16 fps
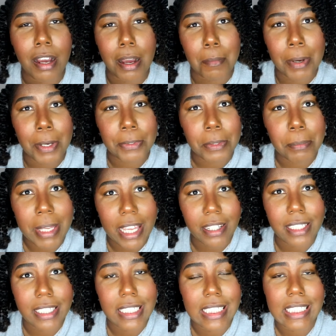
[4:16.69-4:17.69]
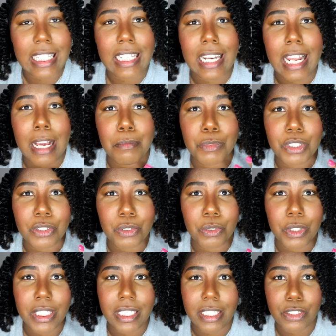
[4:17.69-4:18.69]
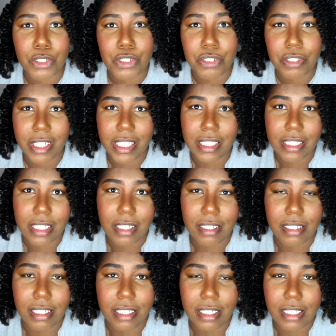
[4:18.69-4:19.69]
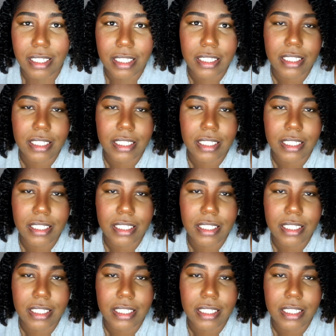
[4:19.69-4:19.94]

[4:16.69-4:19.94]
about the palettes and I'm just gonna get straight into the look.